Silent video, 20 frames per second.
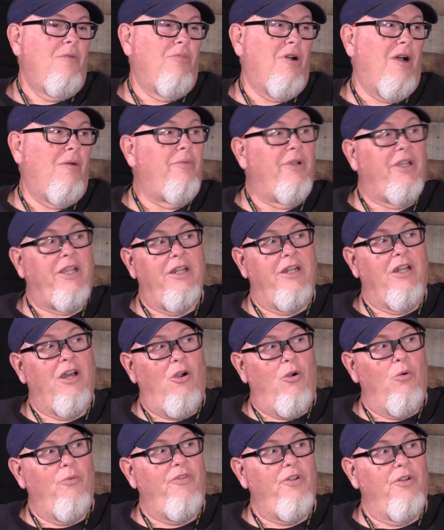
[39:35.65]
probably getting
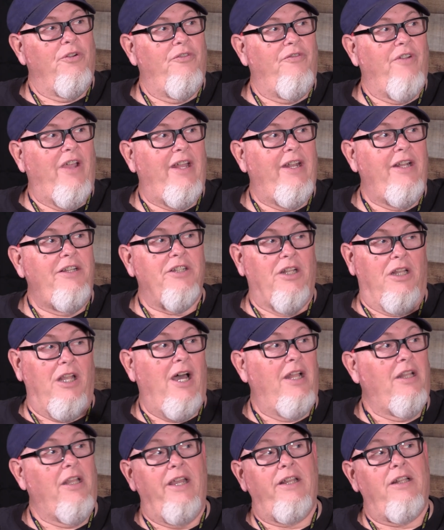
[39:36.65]
a home field advantage, a
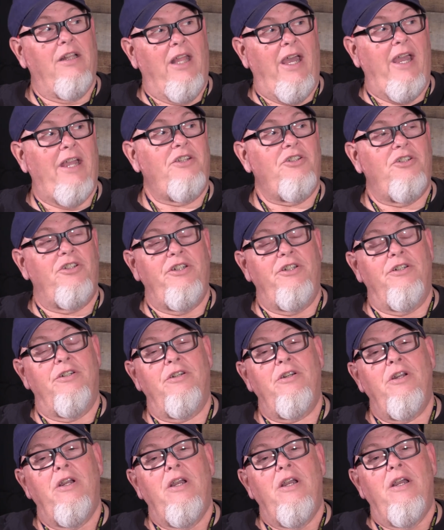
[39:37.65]
lot like last
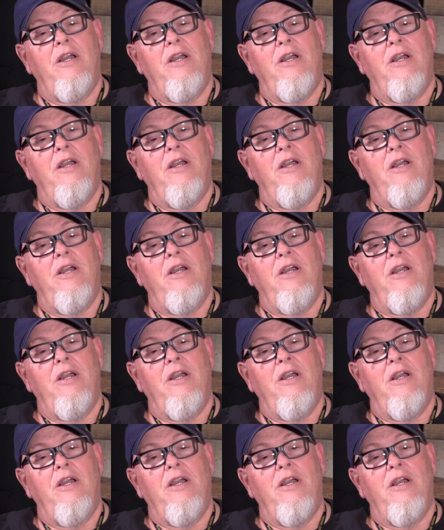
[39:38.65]
year.